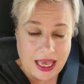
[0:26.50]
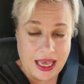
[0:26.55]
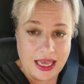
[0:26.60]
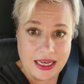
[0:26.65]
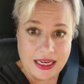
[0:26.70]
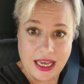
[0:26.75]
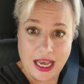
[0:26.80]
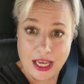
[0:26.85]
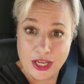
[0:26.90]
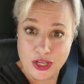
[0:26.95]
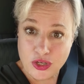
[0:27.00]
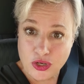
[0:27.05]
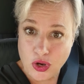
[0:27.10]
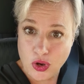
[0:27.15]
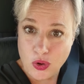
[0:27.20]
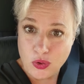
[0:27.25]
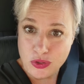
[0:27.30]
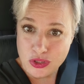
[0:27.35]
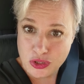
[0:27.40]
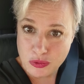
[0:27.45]
And I
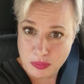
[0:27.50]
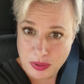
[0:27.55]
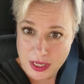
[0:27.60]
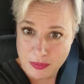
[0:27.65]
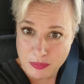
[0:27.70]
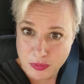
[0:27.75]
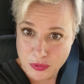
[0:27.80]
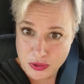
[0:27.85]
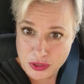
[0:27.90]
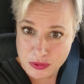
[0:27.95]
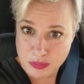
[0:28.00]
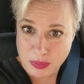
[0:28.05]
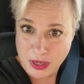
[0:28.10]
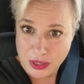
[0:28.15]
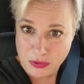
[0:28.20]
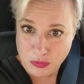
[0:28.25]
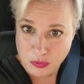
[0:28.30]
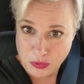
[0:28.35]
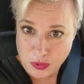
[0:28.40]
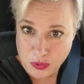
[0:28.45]
go to people's
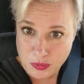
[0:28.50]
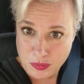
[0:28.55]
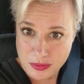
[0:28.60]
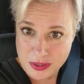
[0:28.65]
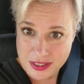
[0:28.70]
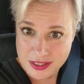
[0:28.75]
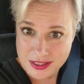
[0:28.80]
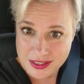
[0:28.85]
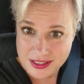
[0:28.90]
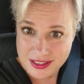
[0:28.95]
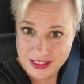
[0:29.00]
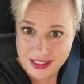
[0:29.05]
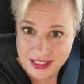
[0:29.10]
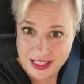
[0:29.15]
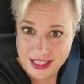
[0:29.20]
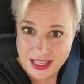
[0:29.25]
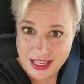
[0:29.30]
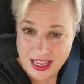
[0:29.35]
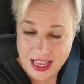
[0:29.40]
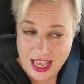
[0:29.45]
bedrooms
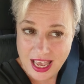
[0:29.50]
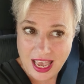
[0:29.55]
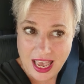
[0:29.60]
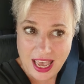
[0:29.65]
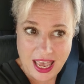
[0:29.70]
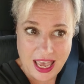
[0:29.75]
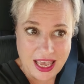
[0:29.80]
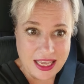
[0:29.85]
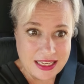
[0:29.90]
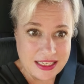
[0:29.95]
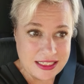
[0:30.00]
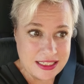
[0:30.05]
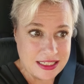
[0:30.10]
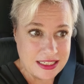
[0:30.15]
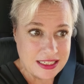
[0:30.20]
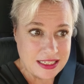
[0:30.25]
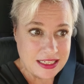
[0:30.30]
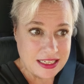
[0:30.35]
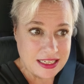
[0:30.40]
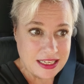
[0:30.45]

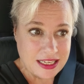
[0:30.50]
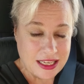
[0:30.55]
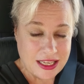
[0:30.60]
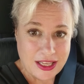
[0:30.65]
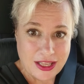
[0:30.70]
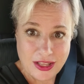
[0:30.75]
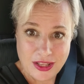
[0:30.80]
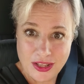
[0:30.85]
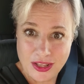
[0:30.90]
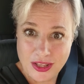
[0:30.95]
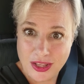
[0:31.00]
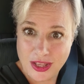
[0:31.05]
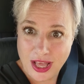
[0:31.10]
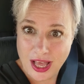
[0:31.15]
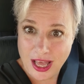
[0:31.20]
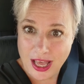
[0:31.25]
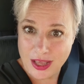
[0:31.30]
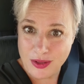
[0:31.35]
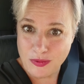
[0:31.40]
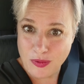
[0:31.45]
and
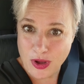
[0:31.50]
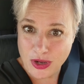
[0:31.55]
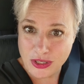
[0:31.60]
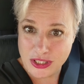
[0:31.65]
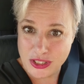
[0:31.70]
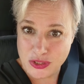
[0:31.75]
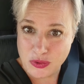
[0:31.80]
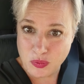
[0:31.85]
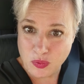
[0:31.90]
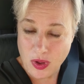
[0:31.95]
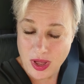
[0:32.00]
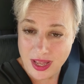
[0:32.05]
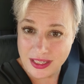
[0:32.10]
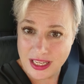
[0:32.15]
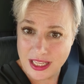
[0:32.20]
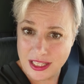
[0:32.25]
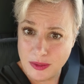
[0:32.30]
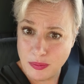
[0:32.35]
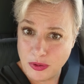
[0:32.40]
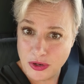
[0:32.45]
I walked into
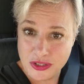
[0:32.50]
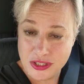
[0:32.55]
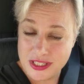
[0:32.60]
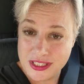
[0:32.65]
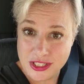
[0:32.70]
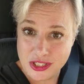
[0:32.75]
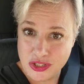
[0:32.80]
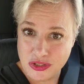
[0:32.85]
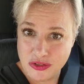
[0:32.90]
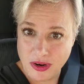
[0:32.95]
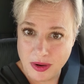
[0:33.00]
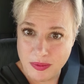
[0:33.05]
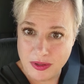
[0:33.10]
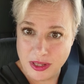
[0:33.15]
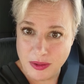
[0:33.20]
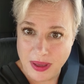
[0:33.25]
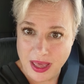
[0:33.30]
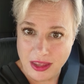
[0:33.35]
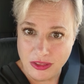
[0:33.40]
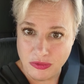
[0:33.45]
one and the person is
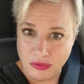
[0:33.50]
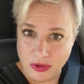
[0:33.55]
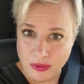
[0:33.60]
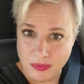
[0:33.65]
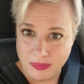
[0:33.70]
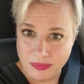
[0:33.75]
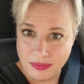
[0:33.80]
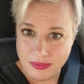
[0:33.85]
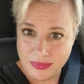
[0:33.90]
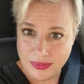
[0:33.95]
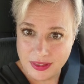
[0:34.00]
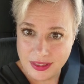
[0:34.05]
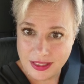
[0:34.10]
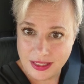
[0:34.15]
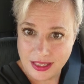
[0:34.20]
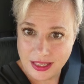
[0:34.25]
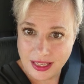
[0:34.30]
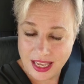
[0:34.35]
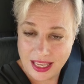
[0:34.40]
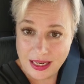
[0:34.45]
scrubbing the bathroom.
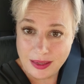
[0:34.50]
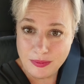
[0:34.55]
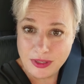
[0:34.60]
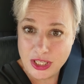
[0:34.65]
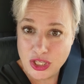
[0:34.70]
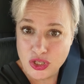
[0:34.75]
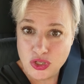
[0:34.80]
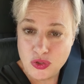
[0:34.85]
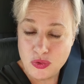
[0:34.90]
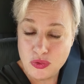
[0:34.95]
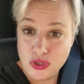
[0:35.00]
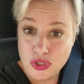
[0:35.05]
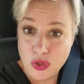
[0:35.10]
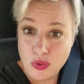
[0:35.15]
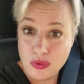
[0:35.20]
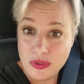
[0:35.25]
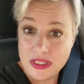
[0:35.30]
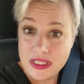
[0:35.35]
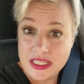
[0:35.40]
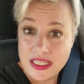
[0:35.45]
And I'm like, you
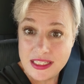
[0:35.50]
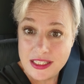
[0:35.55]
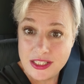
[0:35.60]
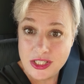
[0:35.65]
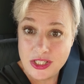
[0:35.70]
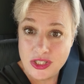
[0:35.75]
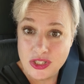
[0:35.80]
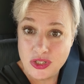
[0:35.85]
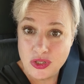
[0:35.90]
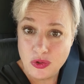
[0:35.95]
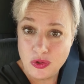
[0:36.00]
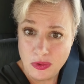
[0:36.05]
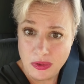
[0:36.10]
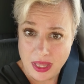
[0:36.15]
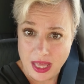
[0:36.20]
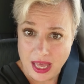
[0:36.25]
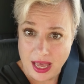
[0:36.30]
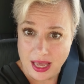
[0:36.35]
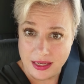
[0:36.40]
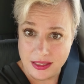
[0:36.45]
don't need to do
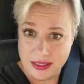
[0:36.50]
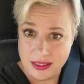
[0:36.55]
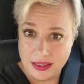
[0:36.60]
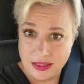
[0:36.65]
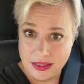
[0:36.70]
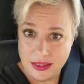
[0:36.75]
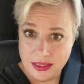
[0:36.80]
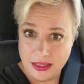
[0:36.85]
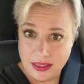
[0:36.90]
that.